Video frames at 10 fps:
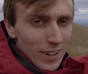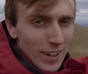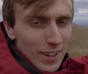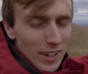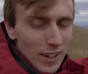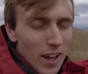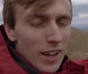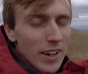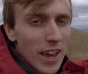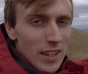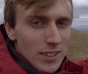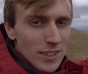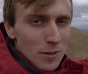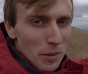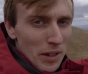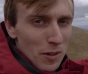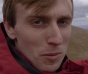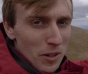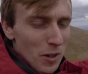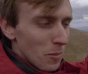like a lioness picking up
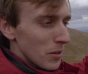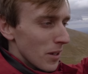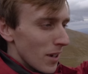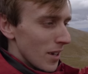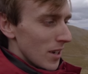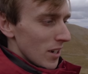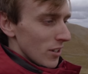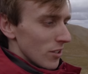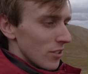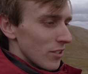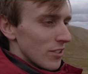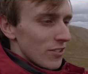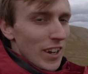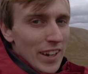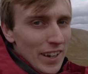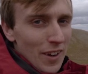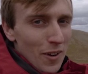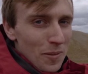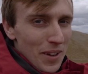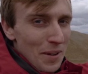her cubs and just dragging it
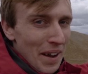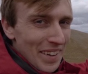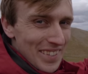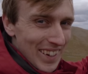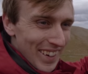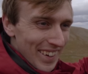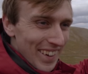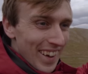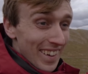up the mountain.